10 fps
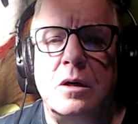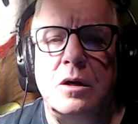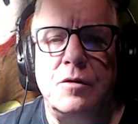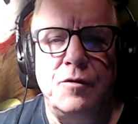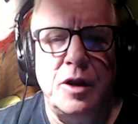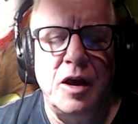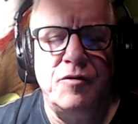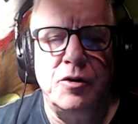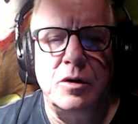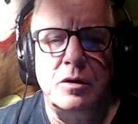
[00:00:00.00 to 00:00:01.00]
of
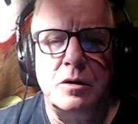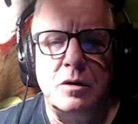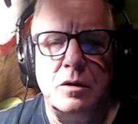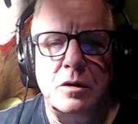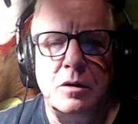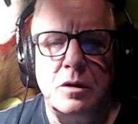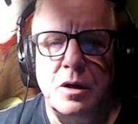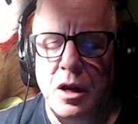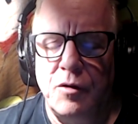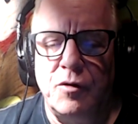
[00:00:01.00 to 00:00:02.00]
never,
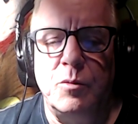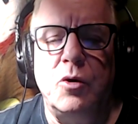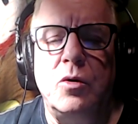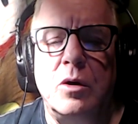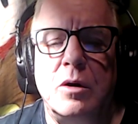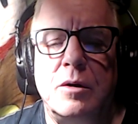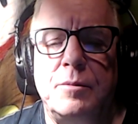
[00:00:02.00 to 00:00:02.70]
nevermore.